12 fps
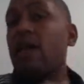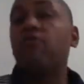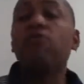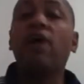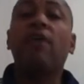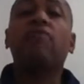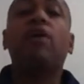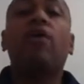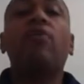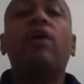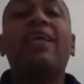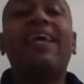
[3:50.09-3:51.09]
If you haven't
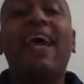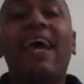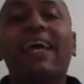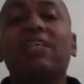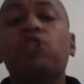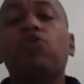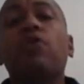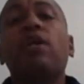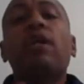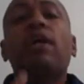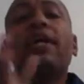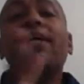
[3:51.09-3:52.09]
already,
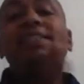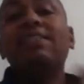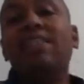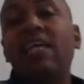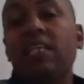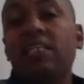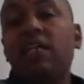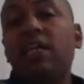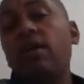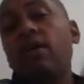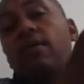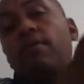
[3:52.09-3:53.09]

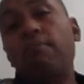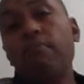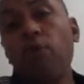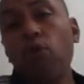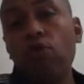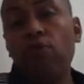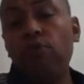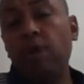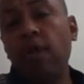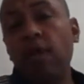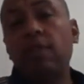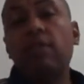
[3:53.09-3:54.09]

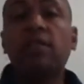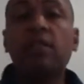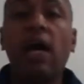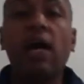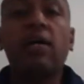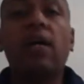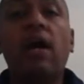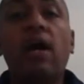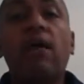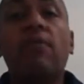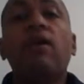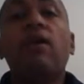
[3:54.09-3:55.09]

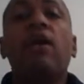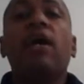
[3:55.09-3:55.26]
extradigitmovement.com,